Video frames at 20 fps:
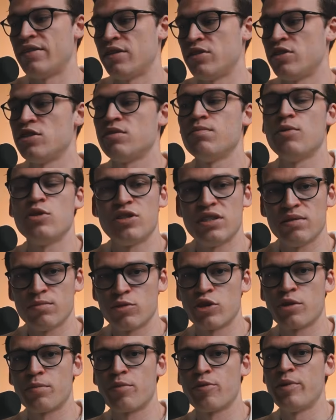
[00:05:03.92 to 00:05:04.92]
This is most
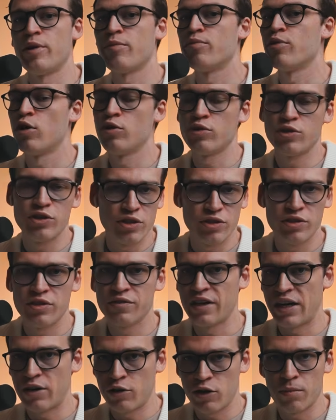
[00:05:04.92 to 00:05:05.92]
similar to Premiere Pro to
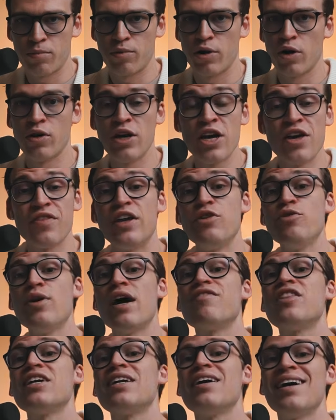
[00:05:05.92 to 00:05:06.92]
Final Cut Pro. Then you
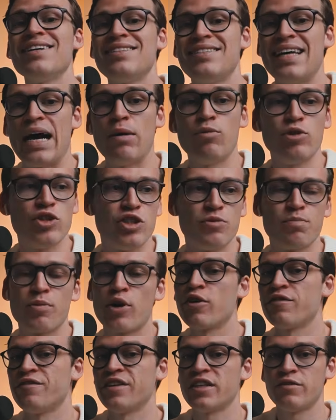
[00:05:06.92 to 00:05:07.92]
have the cut tab, which is
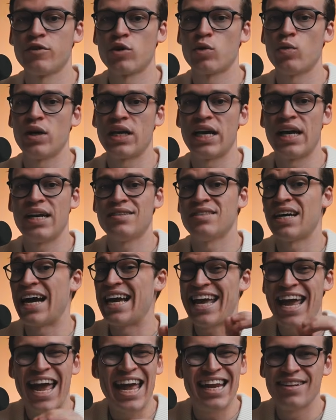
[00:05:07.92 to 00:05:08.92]
perfect for quick edits.
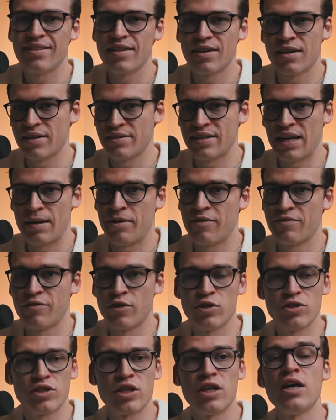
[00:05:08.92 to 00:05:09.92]
I hated the cut tab at
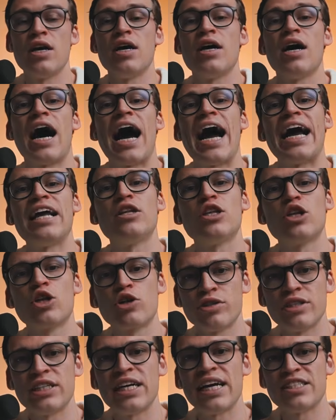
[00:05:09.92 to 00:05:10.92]
first. I
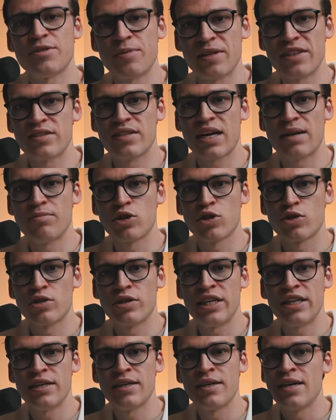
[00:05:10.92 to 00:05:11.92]
learned it. I spent the time to
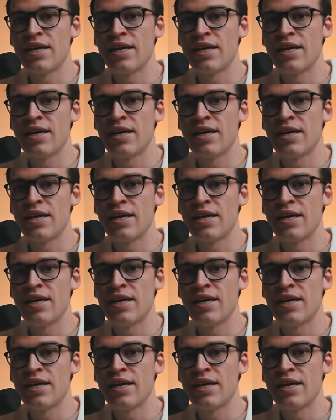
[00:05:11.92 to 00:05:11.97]
learn it.